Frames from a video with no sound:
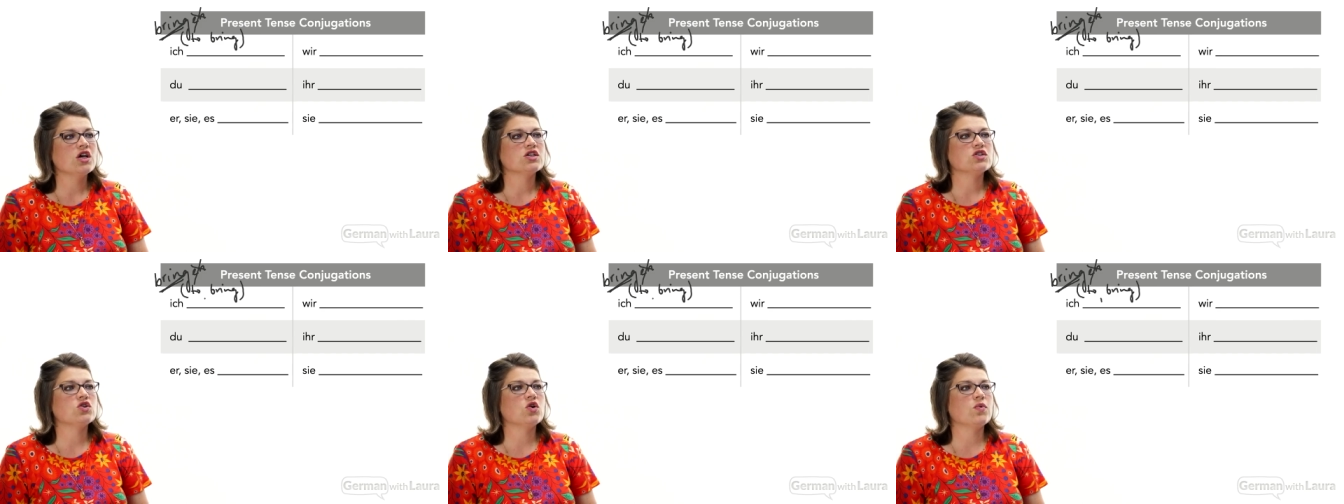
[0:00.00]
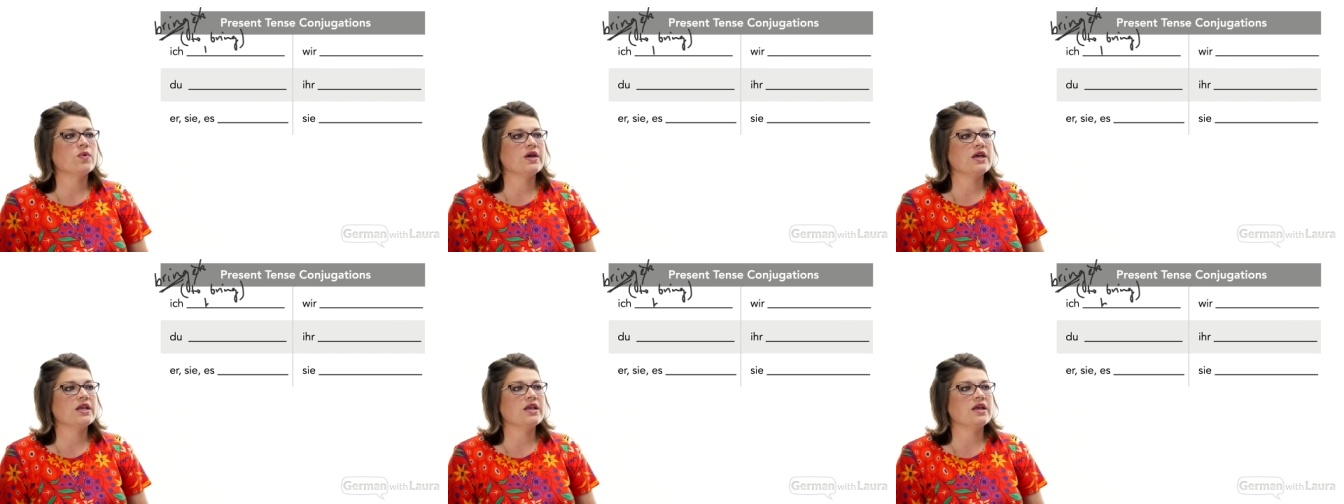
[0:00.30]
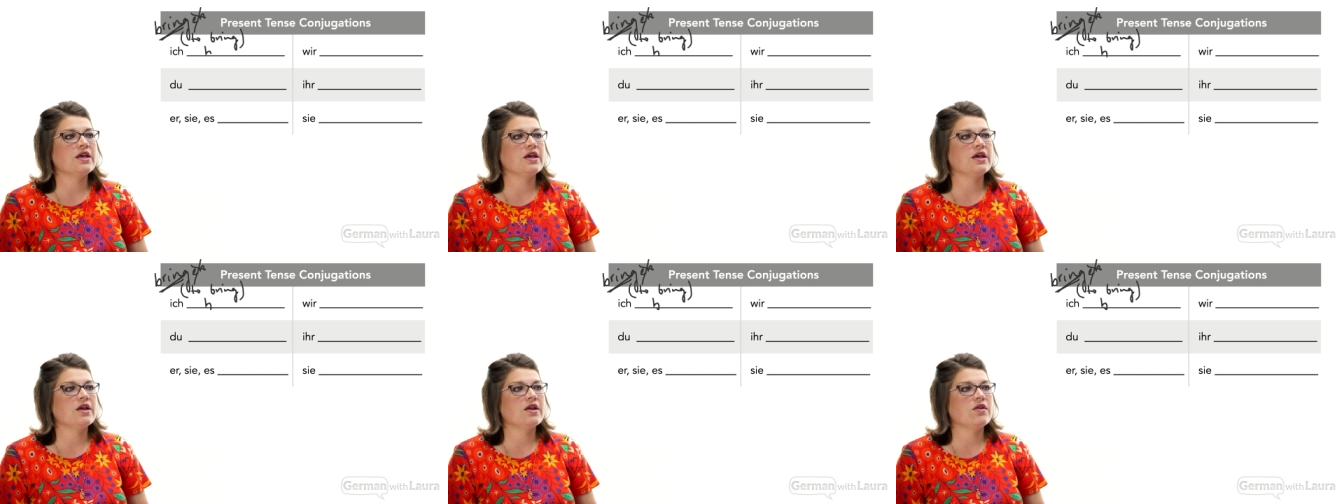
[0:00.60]
So we
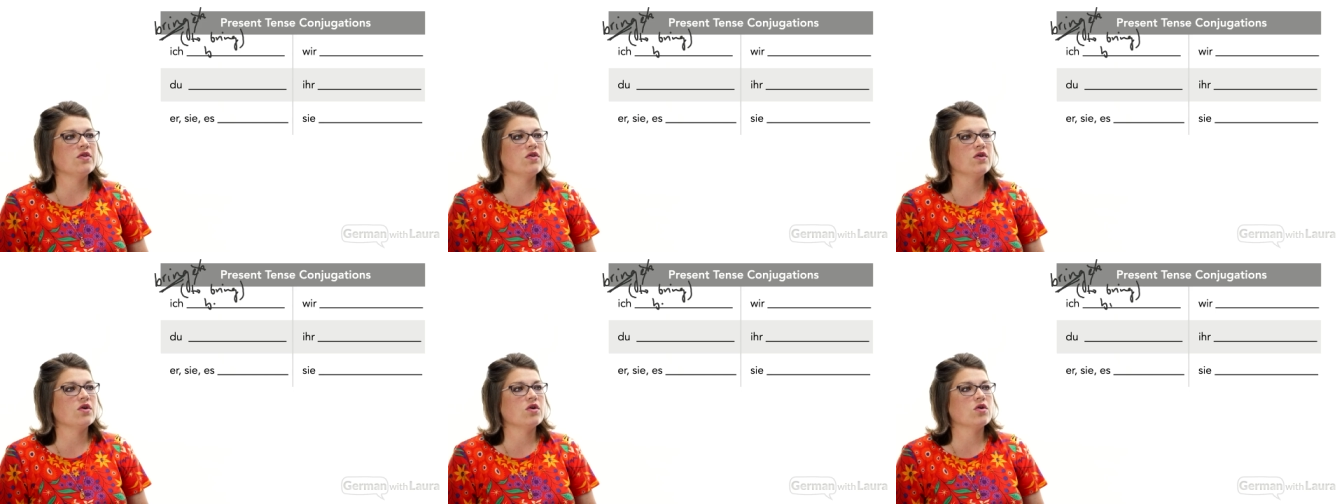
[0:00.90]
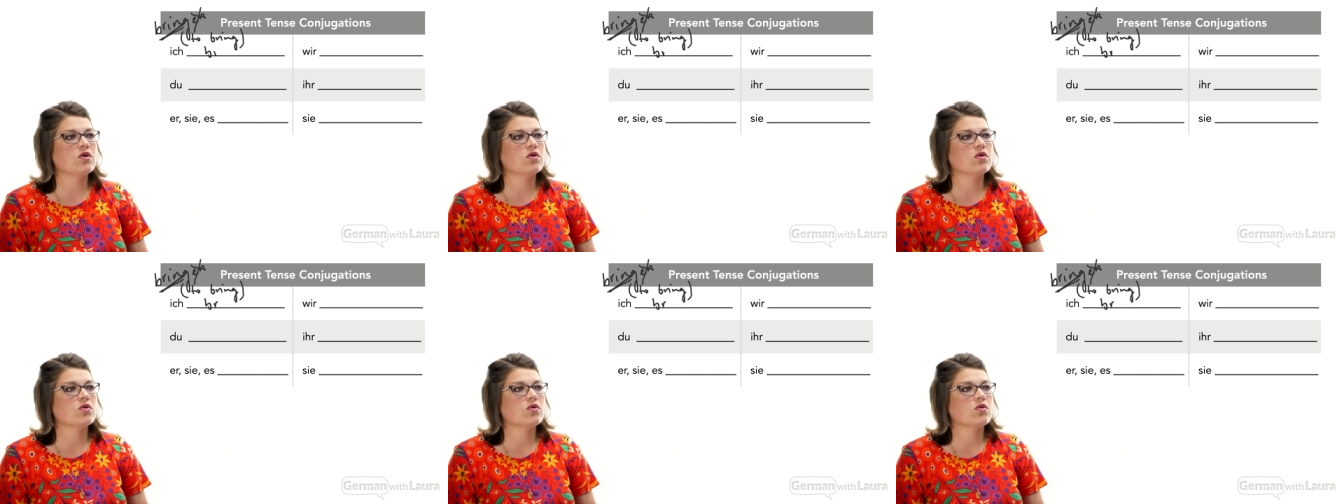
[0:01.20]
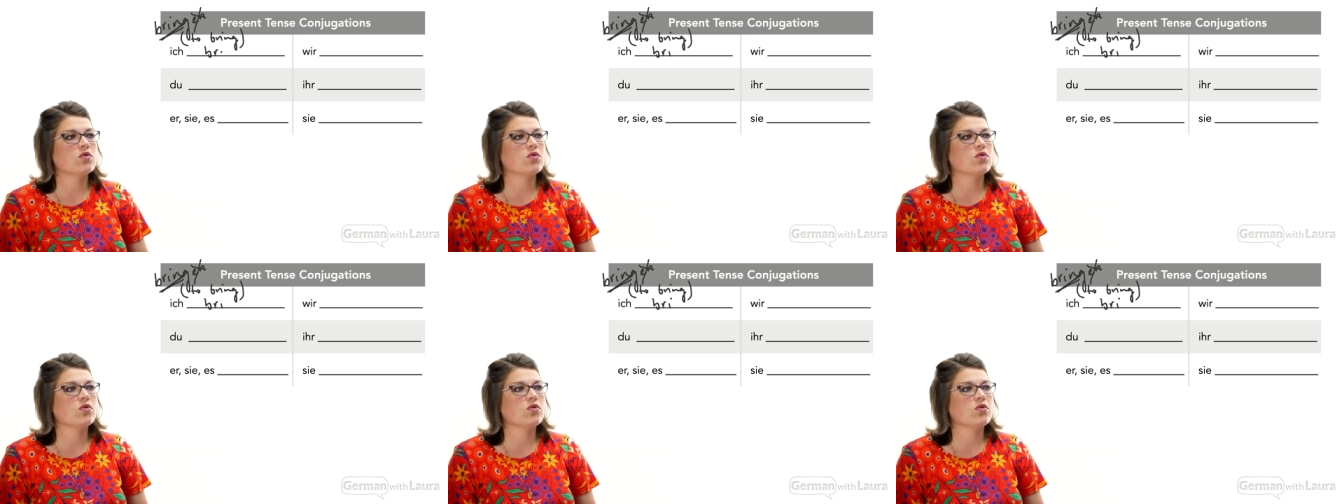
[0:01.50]
need the
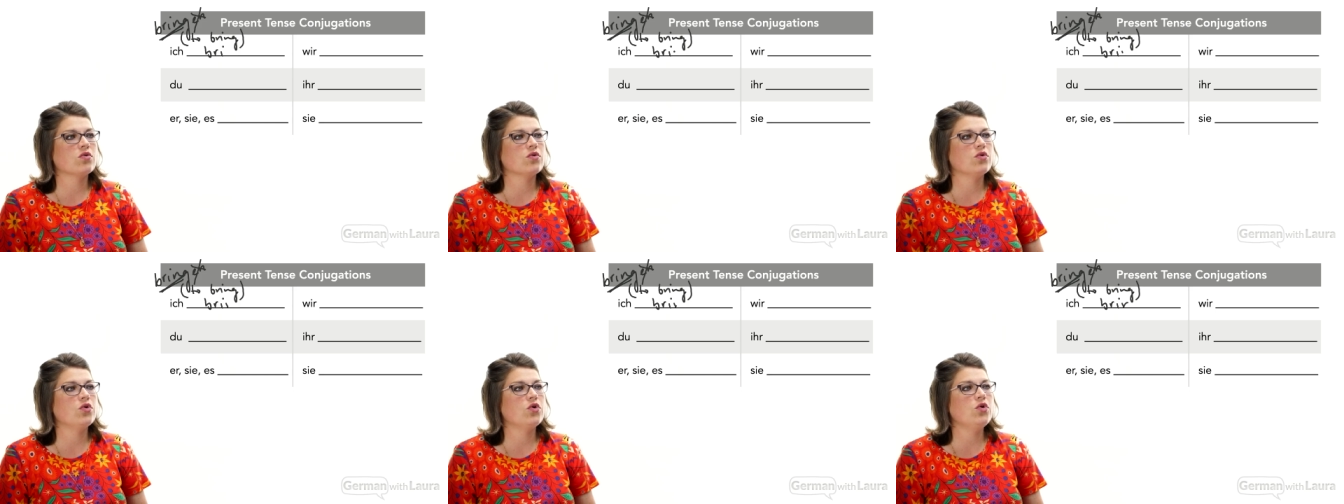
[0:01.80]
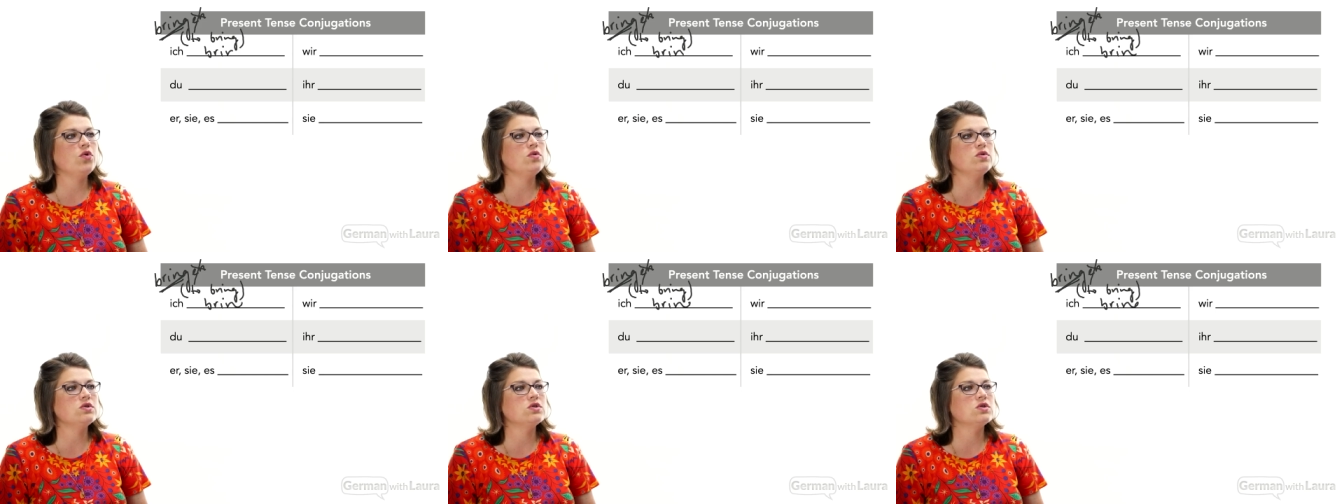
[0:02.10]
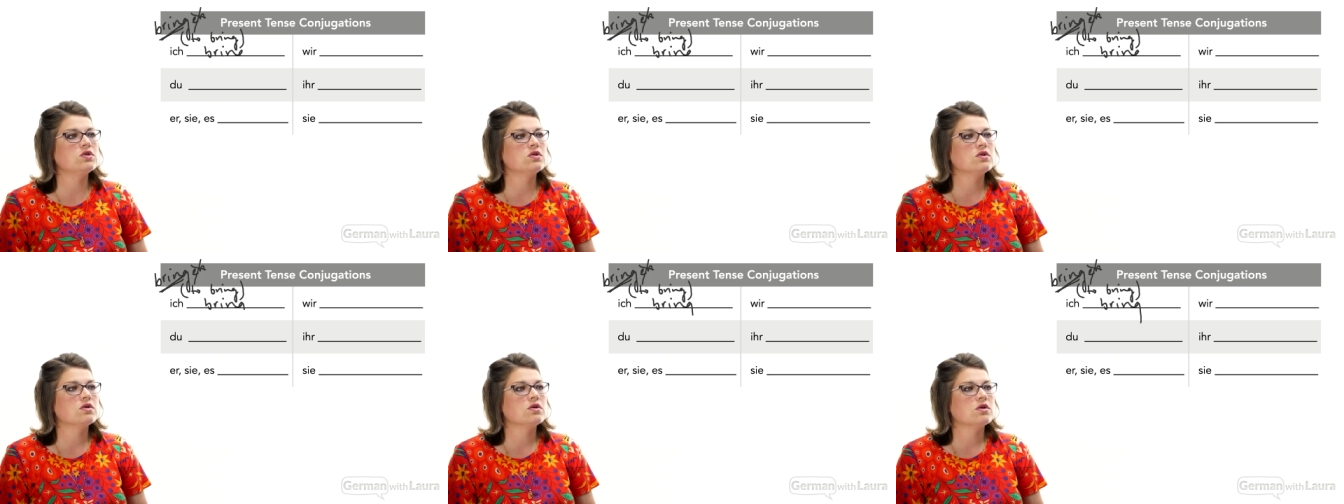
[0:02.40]

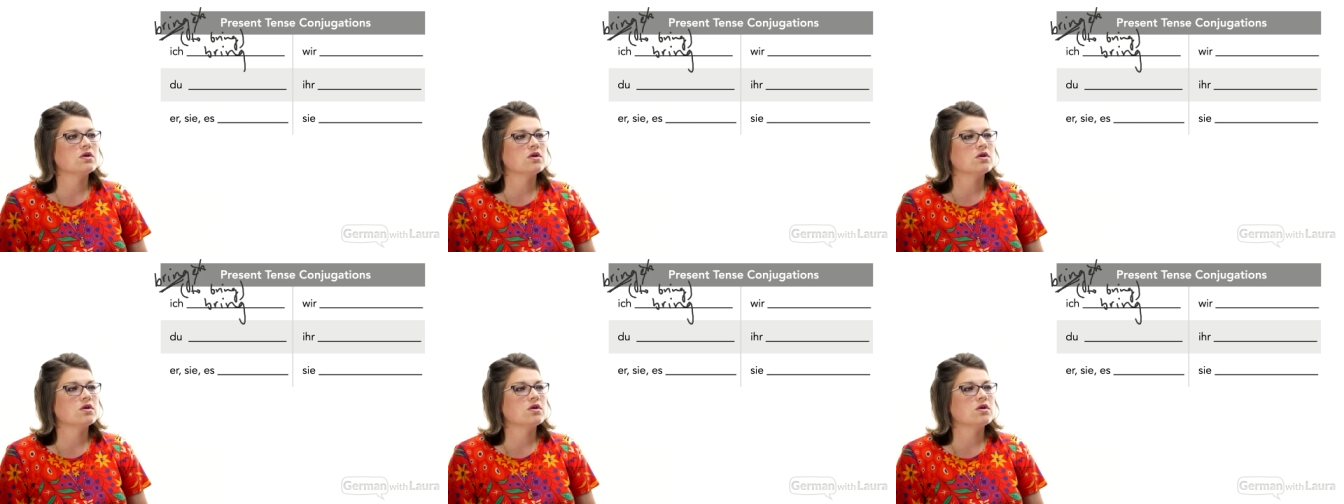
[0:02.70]
root